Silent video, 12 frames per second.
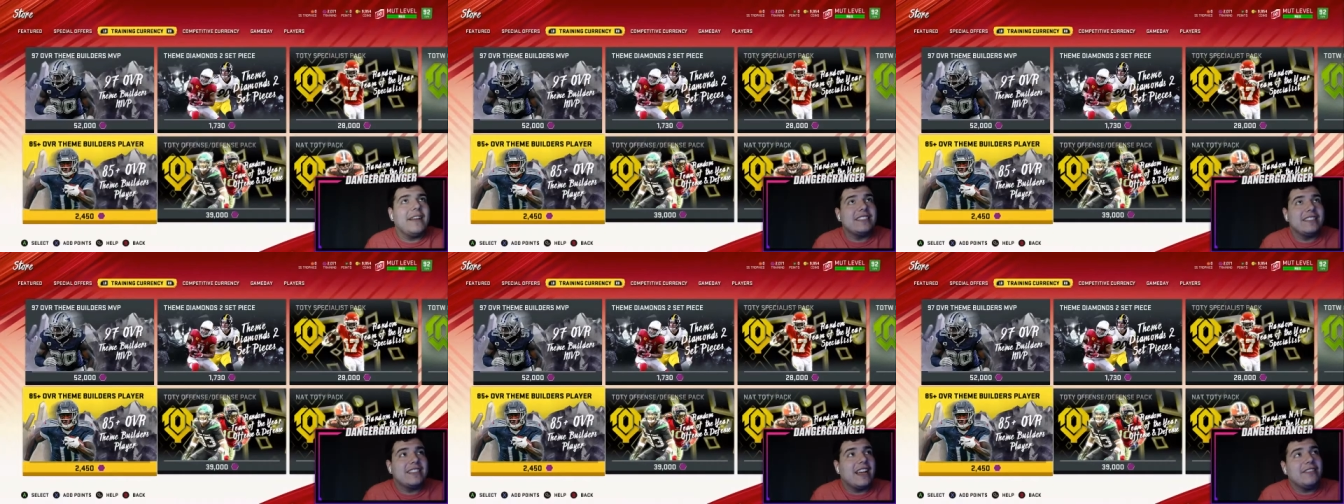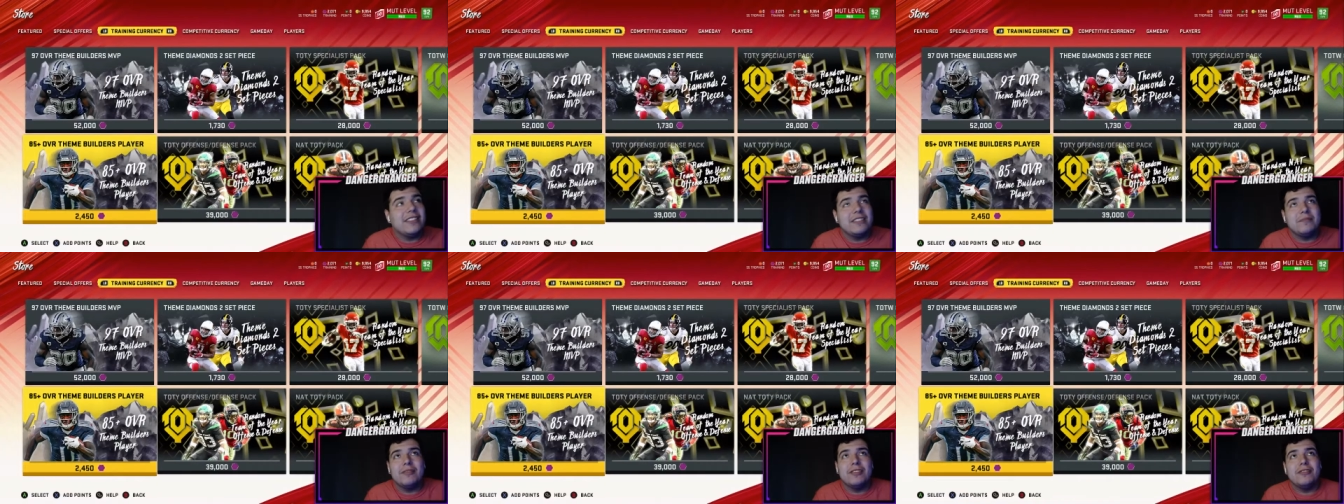you saw, we
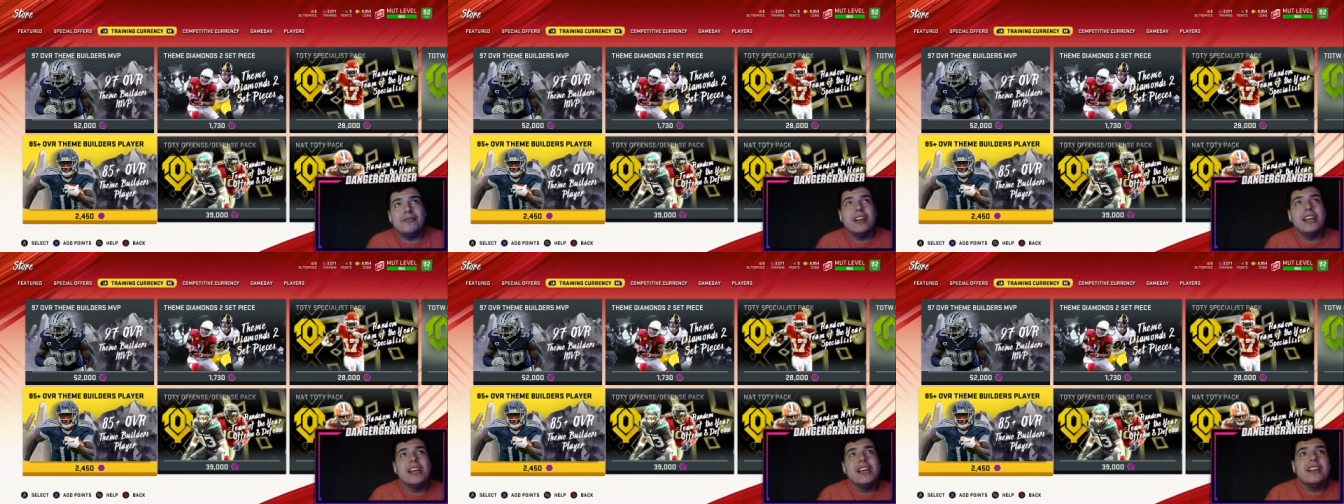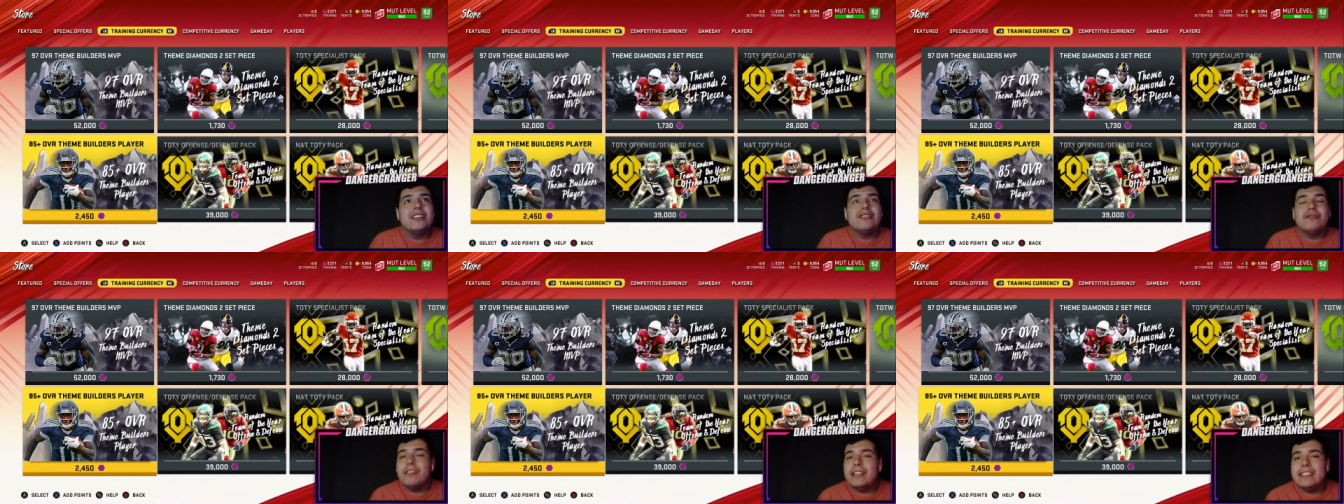just blew
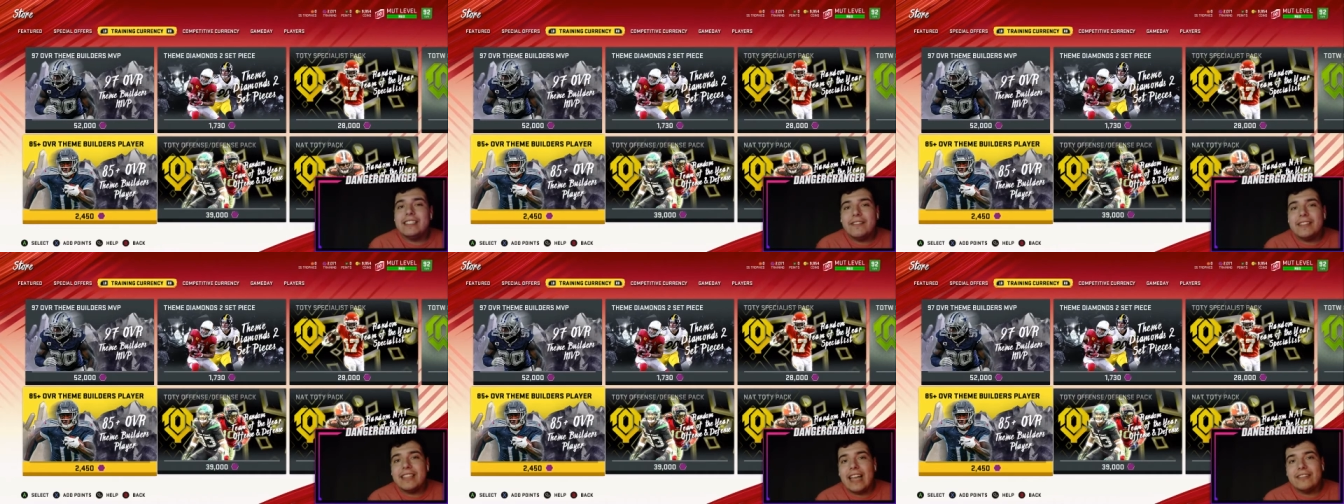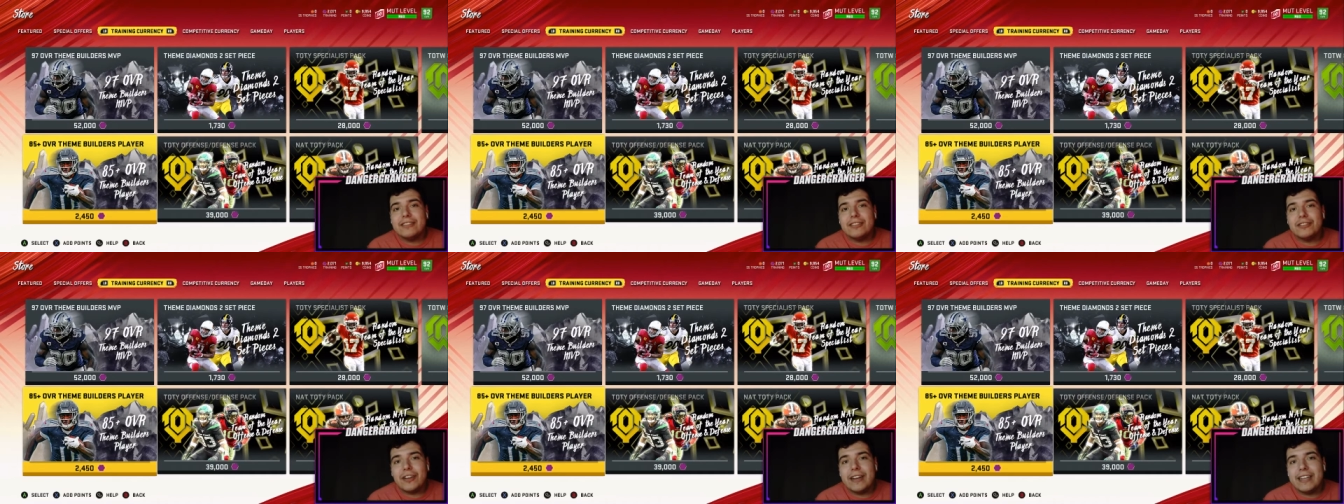27,000
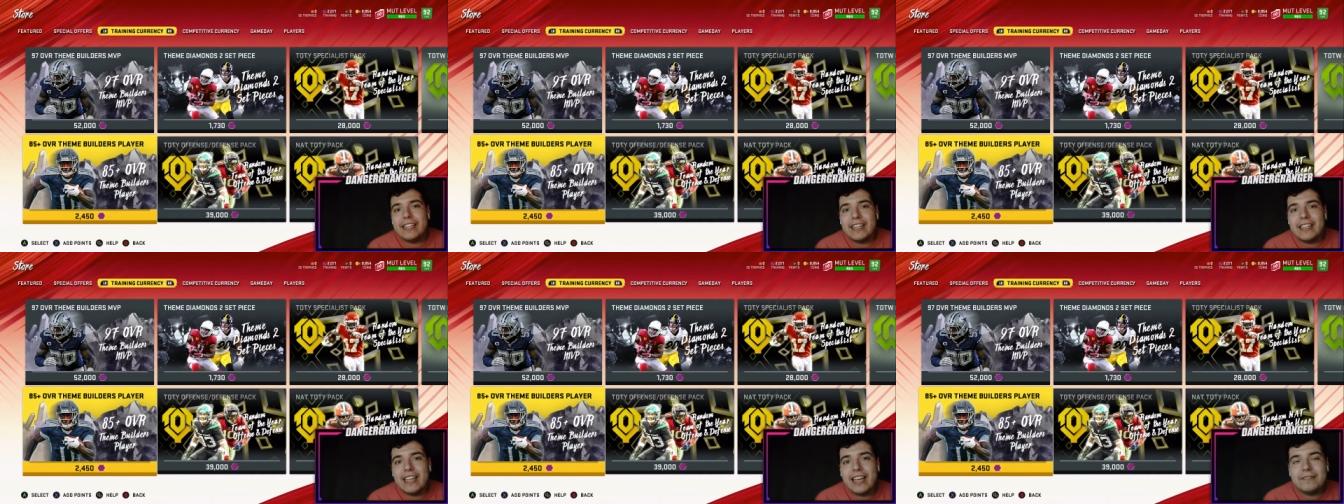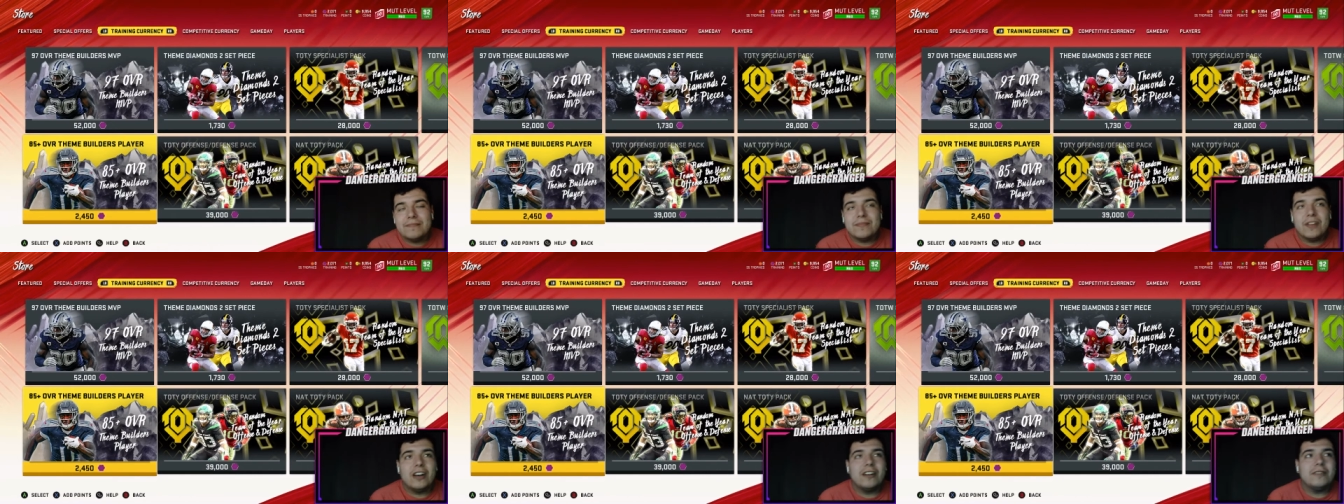training on that.
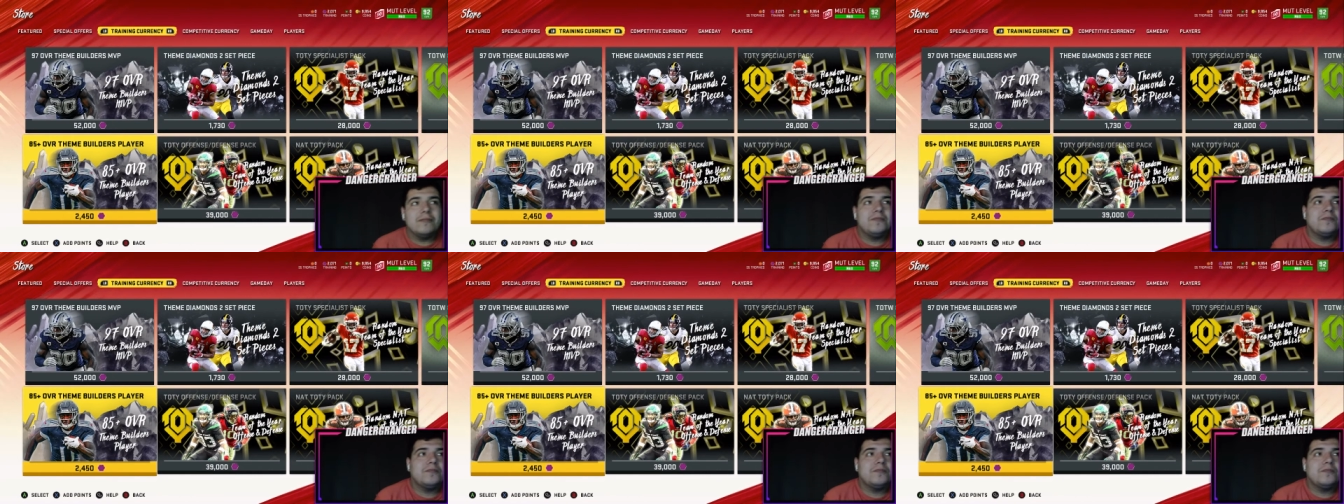Um,